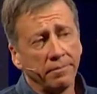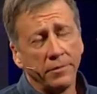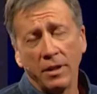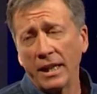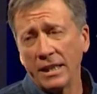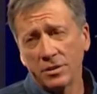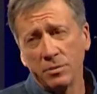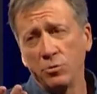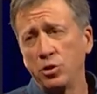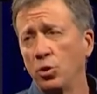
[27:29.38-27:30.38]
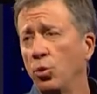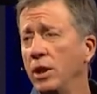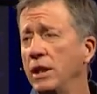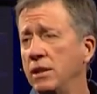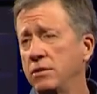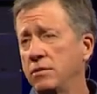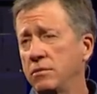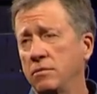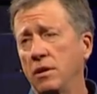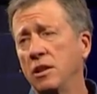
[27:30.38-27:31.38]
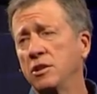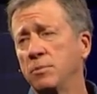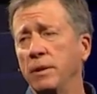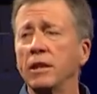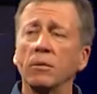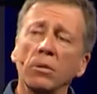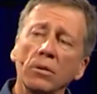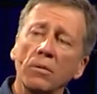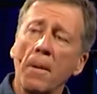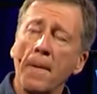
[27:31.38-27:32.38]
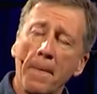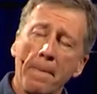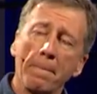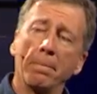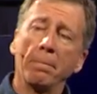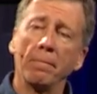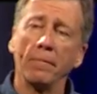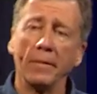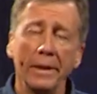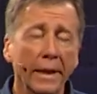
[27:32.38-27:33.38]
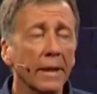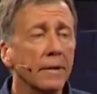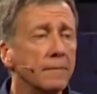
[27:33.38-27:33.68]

do I get some joy that's unspeakable? Yeah.